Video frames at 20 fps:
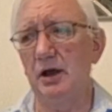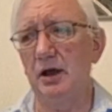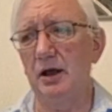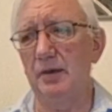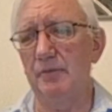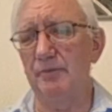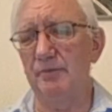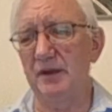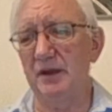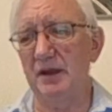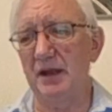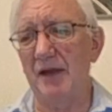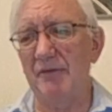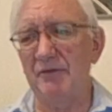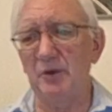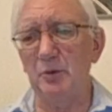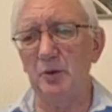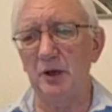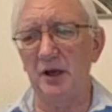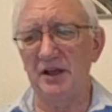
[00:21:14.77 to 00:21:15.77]

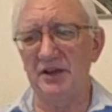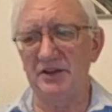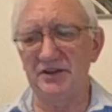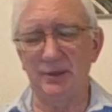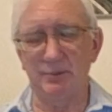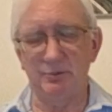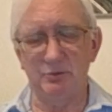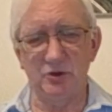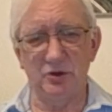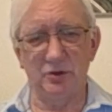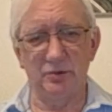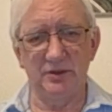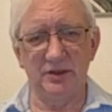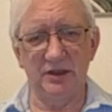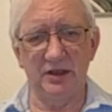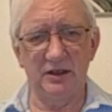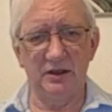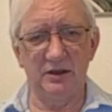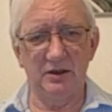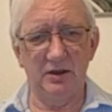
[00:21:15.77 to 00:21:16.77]
Everywhere except
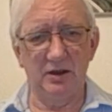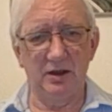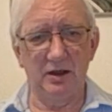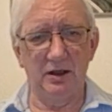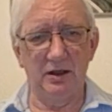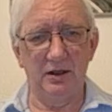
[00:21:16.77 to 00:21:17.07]
Germany,